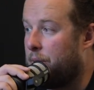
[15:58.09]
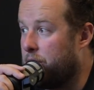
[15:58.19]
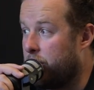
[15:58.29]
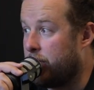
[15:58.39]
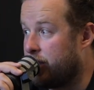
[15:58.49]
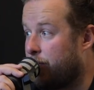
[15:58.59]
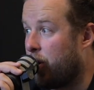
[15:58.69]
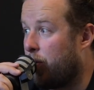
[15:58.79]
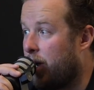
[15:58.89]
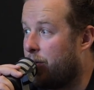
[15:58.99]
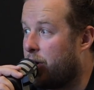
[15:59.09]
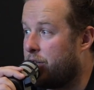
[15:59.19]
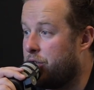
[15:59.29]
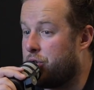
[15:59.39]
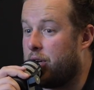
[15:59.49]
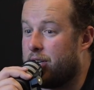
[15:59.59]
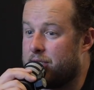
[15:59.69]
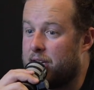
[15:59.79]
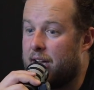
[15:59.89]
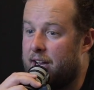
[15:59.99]
Real. This is part of why I wanted to join,
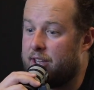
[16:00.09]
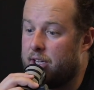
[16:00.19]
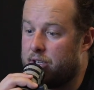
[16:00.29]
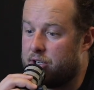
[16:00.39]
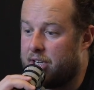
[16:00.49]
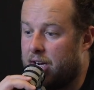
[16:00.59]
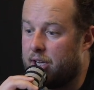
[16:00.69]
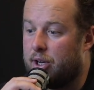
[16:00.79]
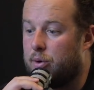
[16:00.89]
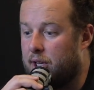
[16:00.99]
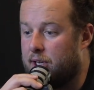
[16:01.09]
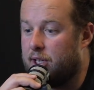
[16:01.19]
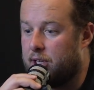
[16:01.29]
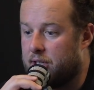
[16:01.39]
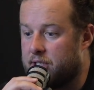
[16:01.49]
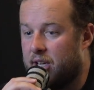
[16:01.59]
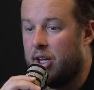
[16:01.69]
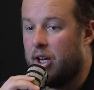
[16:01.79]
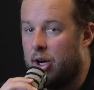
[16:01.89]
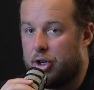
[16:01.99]
because I had the understanding going into
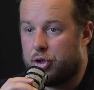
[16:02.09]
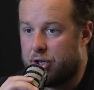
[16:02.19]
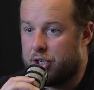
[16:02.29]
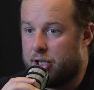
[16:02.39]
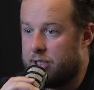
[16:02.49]
this, attrition